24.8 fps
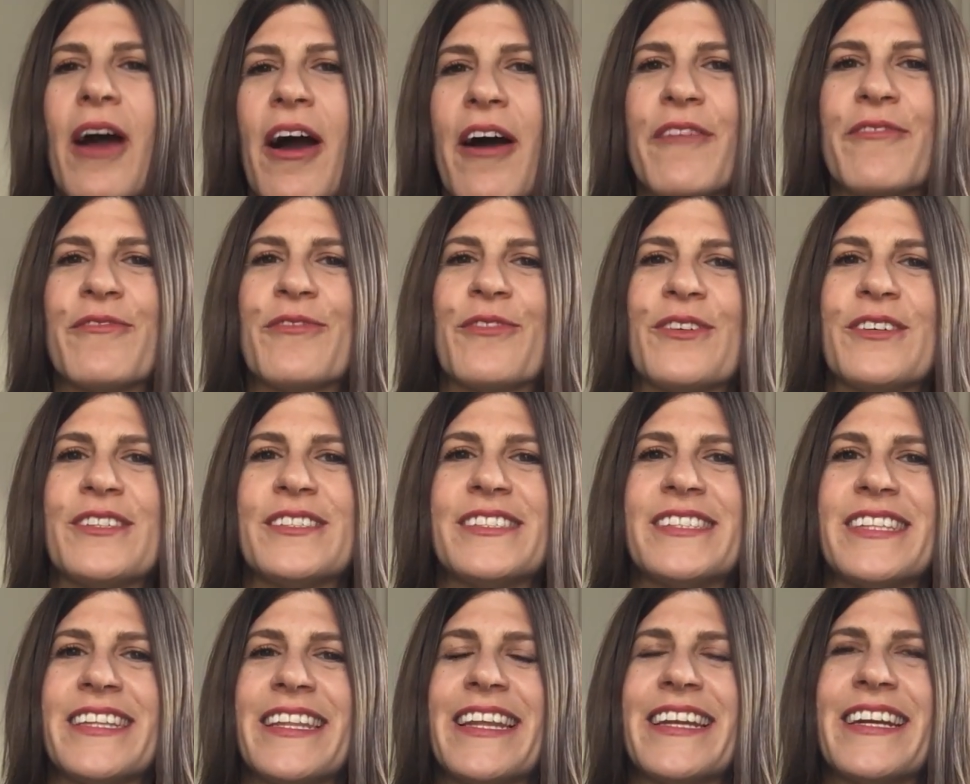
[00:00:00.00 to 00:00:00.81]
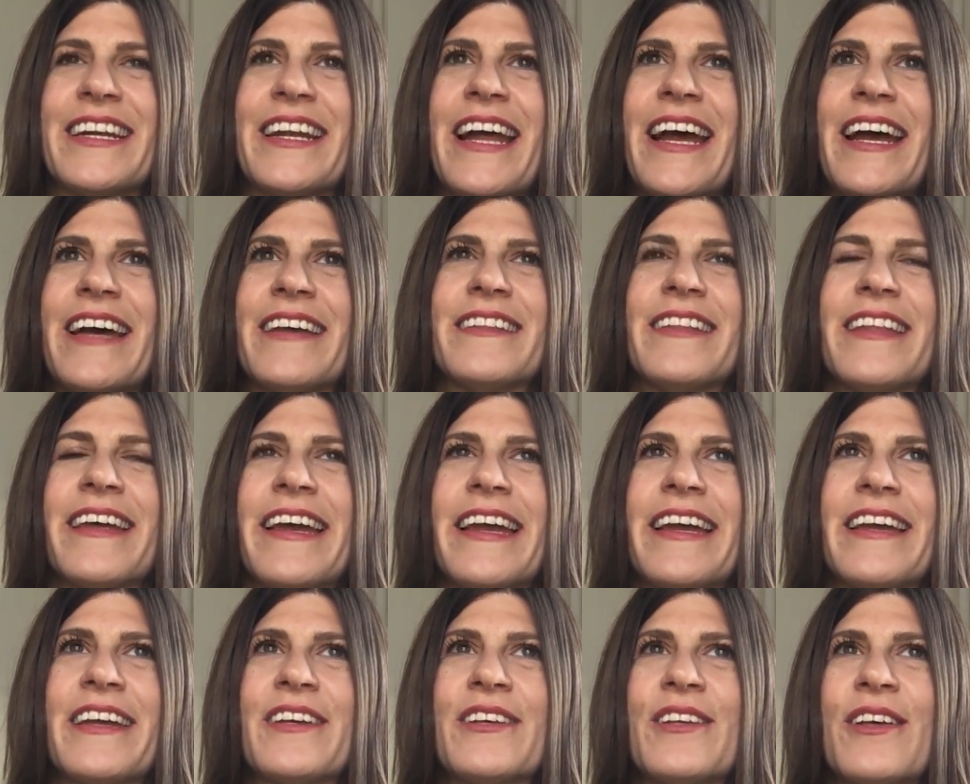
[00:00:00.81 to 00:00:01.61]
conference and then it had
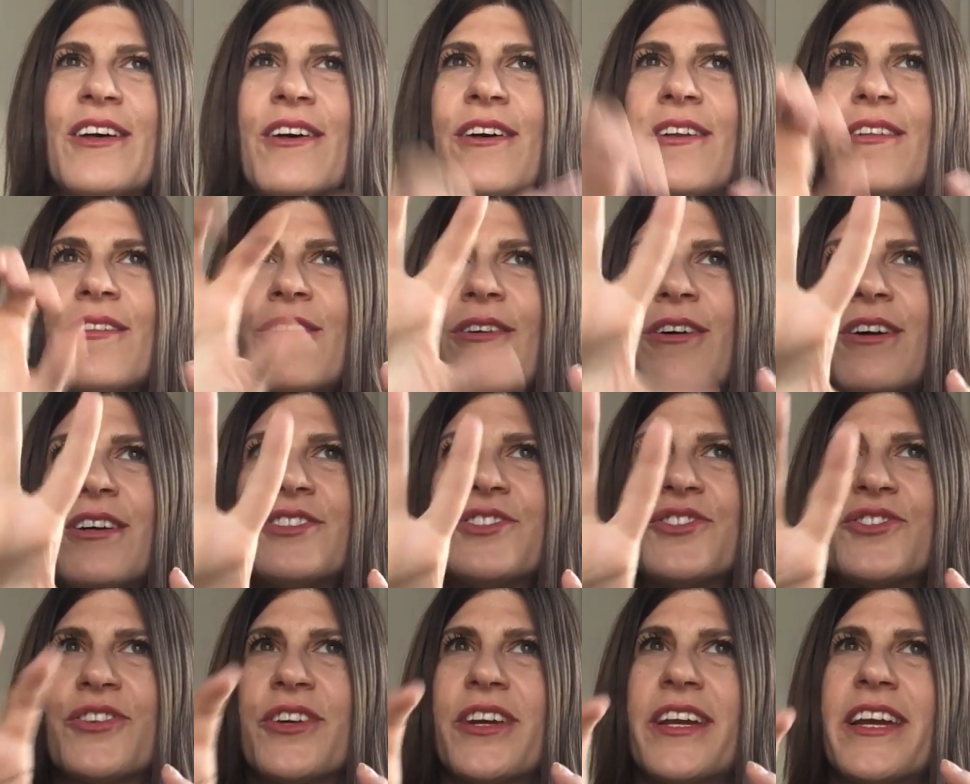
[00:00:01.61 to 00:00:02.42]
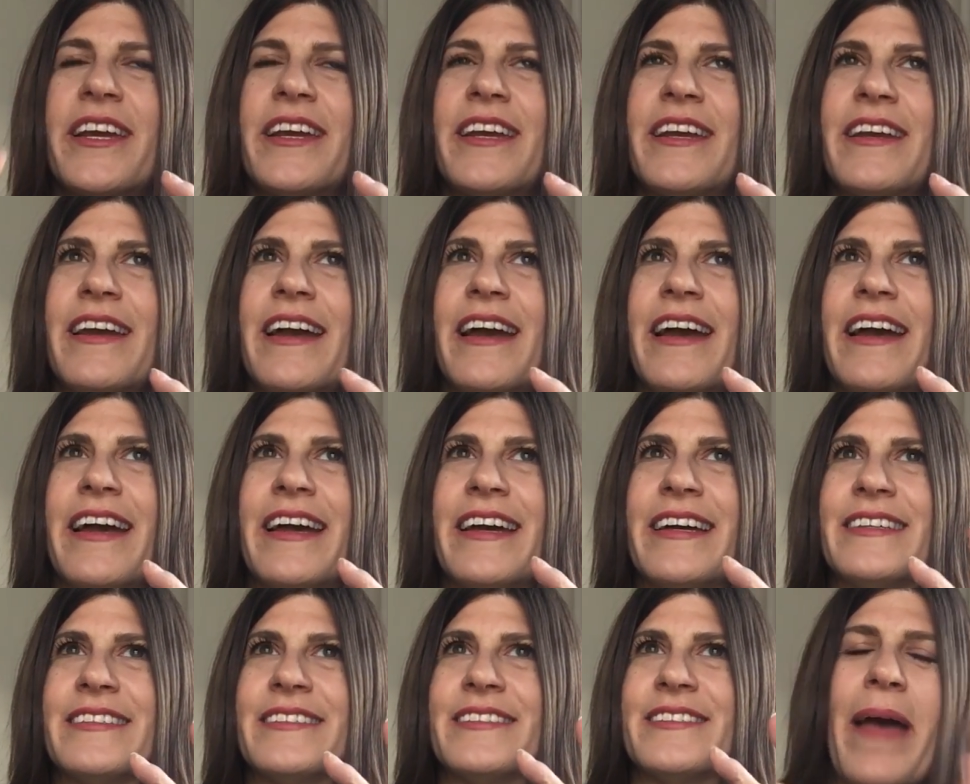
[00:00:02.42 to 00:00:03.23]
like laundry
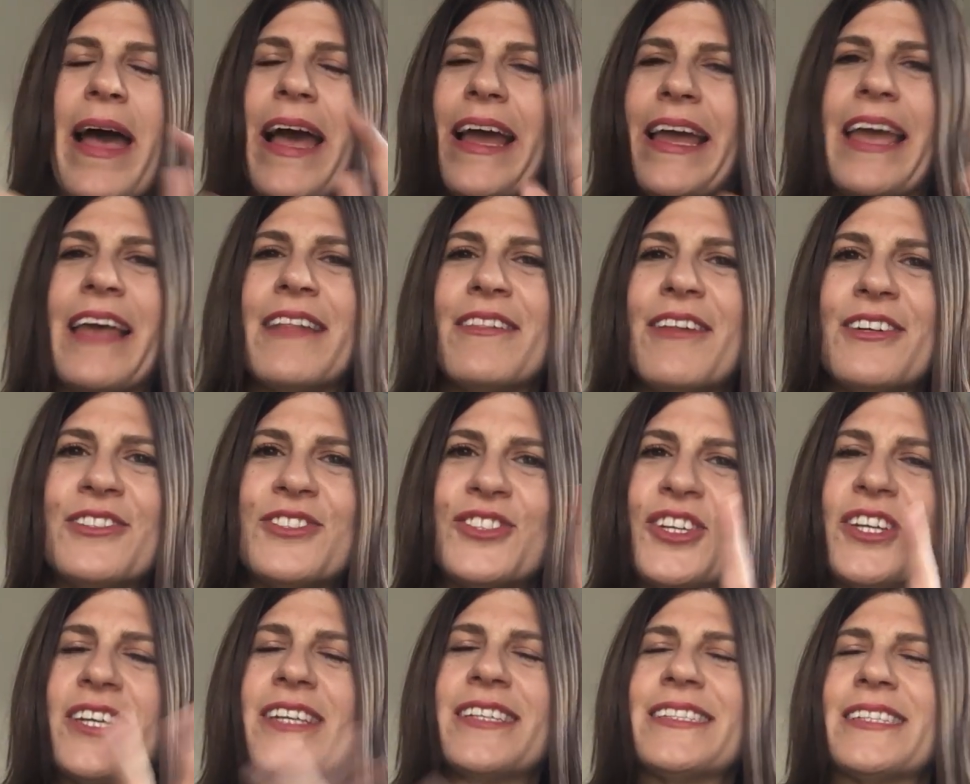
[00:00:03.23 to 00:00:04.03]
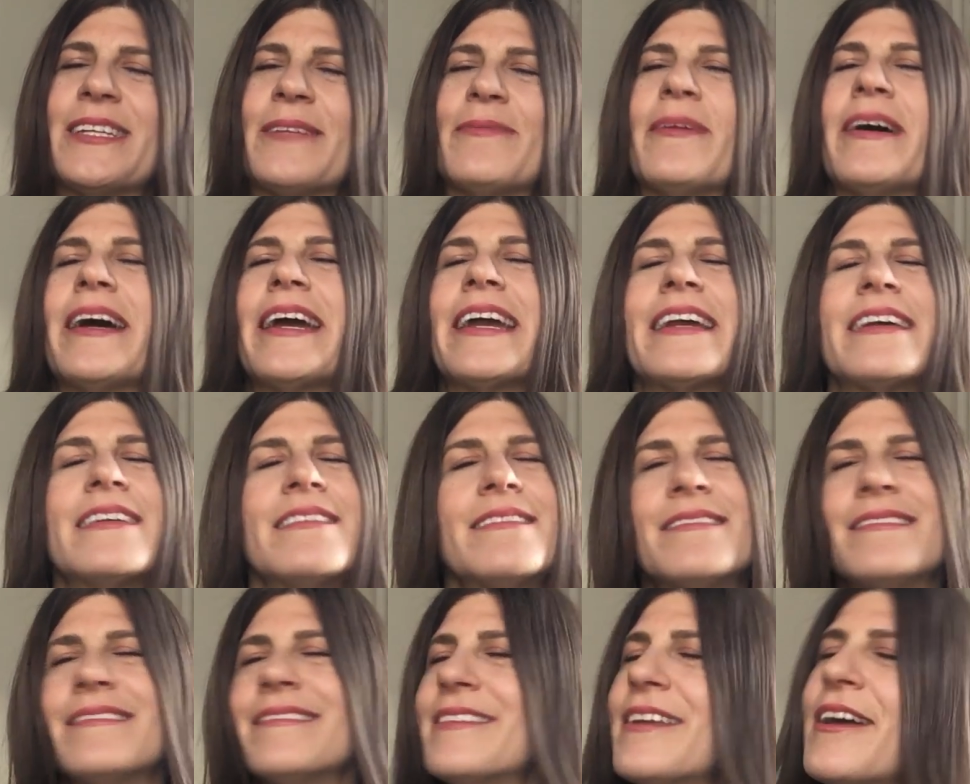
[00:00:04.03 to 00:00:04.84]
and packing lunches. And I'm like,
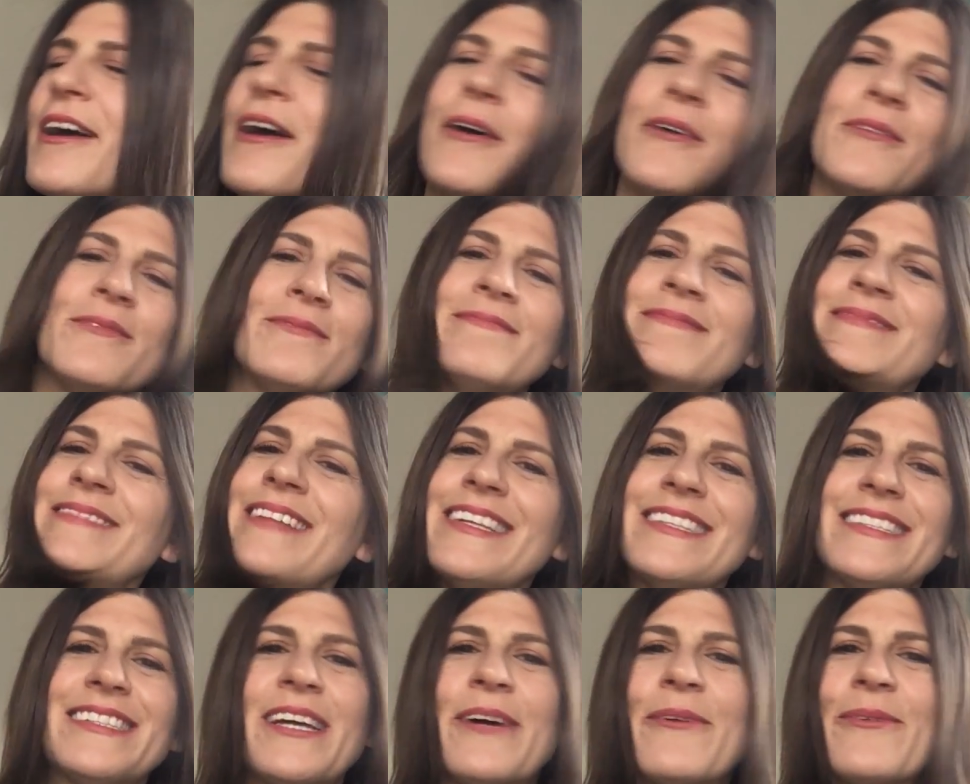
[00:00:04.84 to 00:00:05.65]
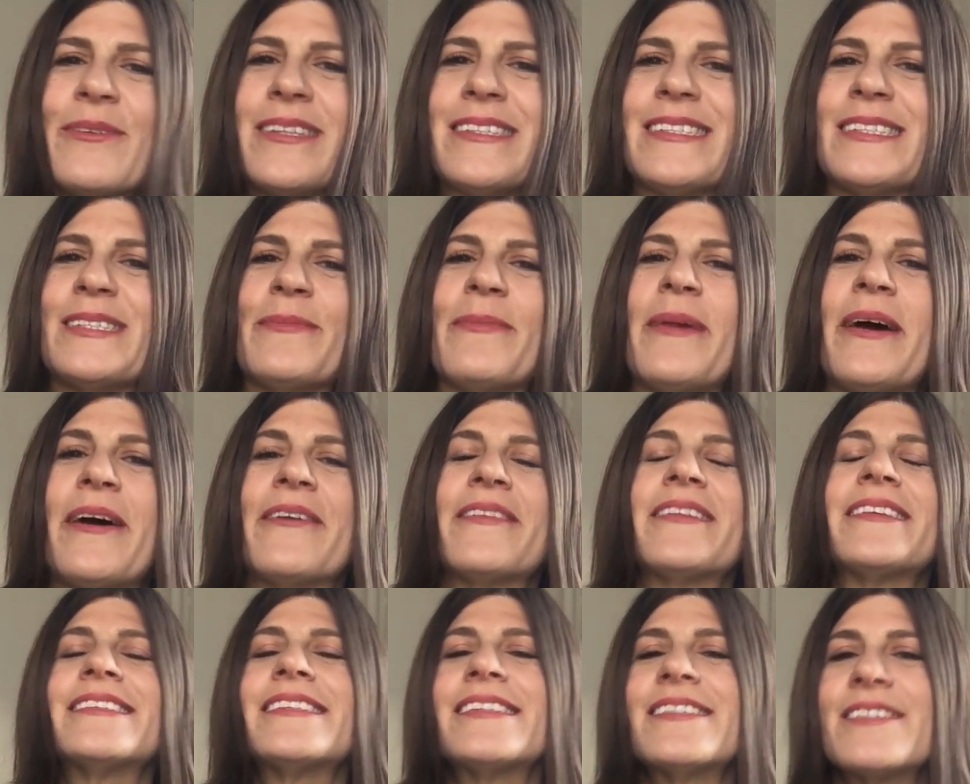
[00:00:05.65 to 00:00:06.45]
no, that's not what this is
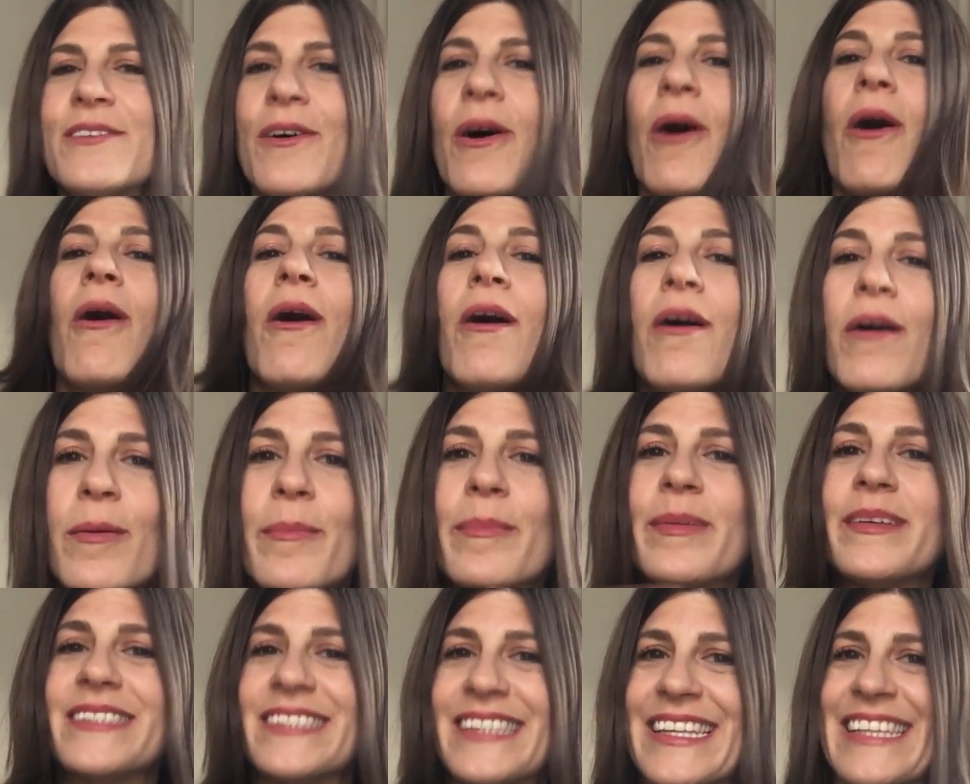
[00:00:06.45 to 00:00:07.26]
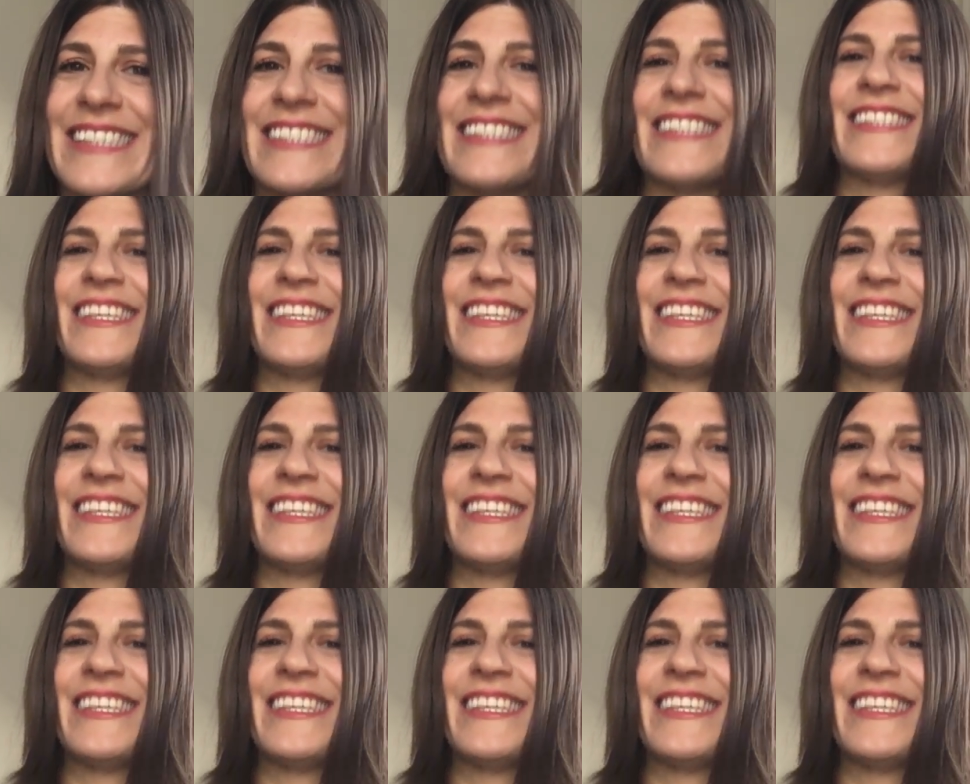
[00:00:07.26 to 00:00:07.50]
about. This is all business.